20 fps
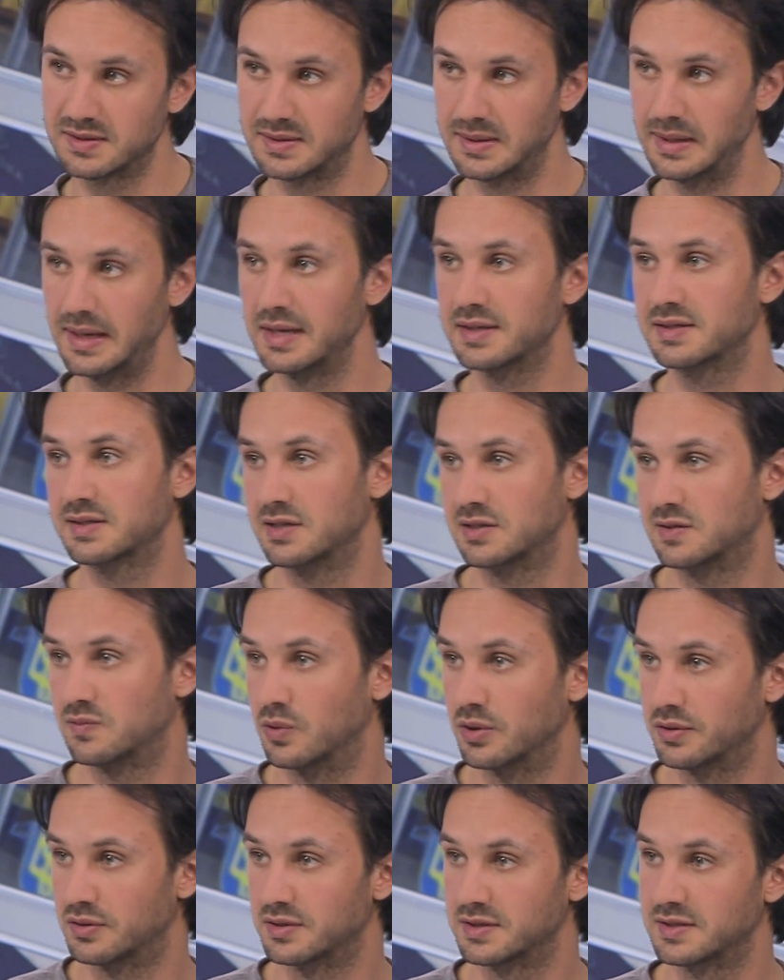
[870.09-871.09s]
Zelensky's
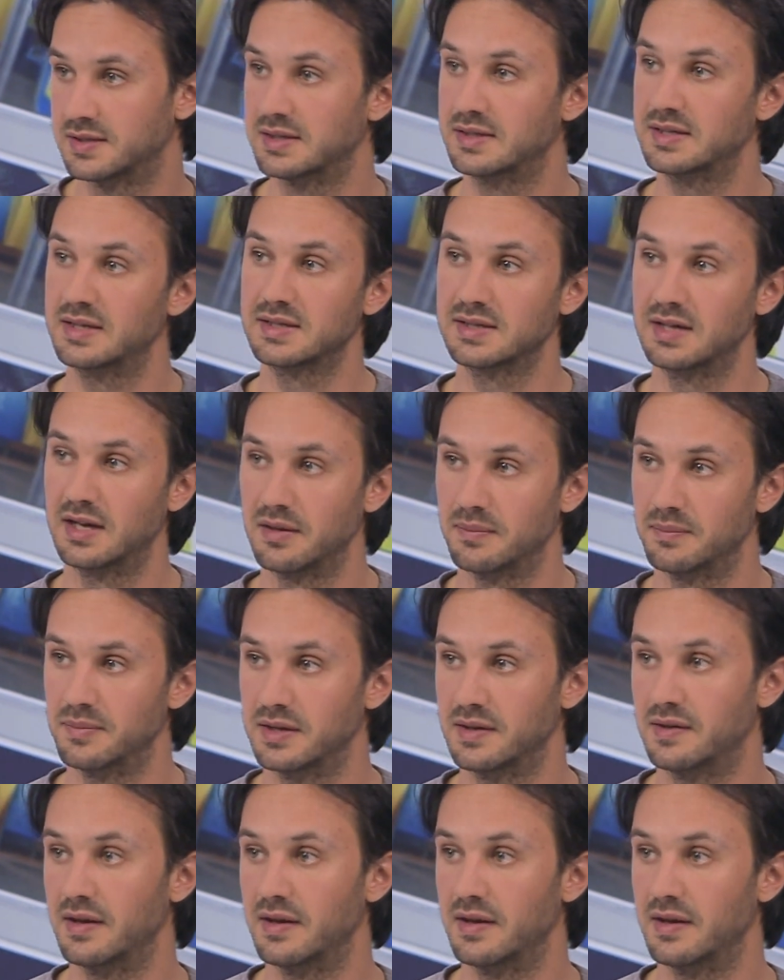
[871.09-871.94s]
voters that he's gonna be